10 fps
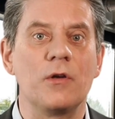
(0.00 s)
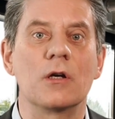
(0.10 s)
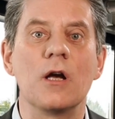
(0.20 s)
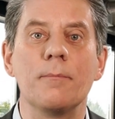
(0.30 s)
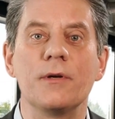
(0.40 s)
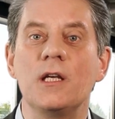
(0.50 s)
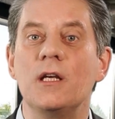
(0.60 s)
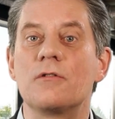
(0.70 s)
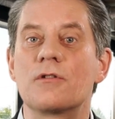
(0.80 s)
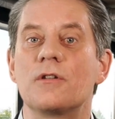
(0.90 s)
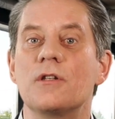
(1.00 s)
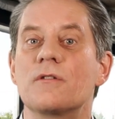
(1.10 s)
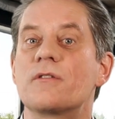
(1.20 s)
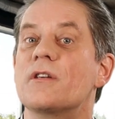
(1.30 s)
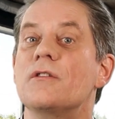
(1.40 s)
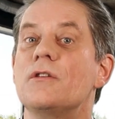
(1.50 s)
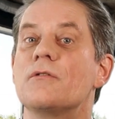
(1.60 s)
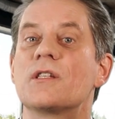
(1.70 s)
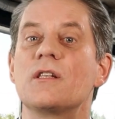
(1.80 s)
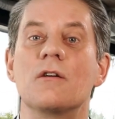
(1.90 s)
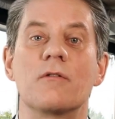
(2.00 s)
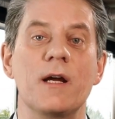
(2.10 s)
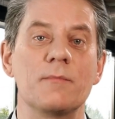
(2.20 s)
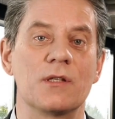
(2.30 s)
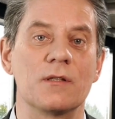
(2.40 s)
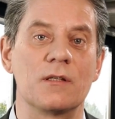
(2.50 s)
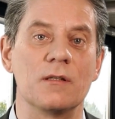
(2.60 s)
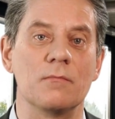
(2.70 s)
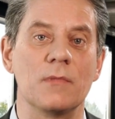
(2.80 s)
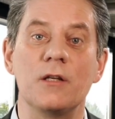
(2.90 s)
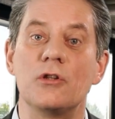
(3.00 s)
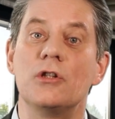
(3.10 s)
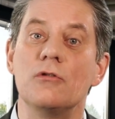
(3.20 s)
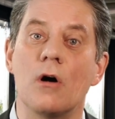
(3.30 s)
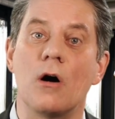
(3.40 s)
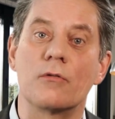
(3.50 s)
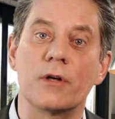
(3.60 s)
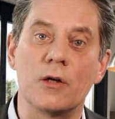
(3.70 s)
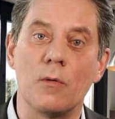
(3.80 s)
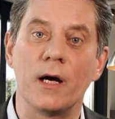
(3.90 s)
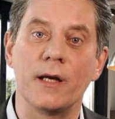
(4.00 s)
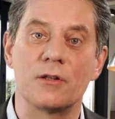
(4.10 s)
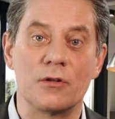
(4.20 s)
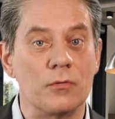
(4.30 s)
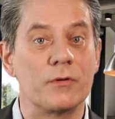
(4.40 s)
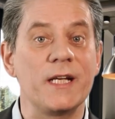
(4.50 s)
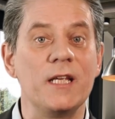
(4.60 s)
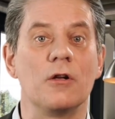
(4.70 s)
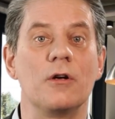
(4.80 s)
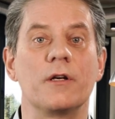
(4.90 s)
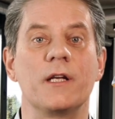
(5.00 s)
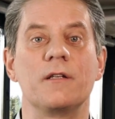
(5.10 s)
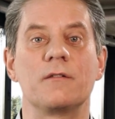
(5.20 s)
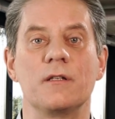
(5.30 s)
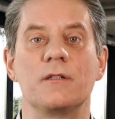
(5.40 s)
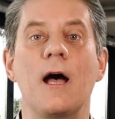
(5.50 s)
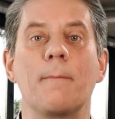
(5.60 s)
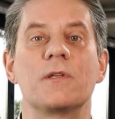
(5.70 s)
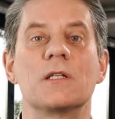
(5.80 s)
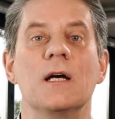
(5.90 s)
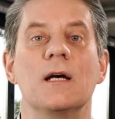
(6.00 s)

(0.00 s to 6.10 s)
your company introduces a new CRM system and you are required to relearn and adapt,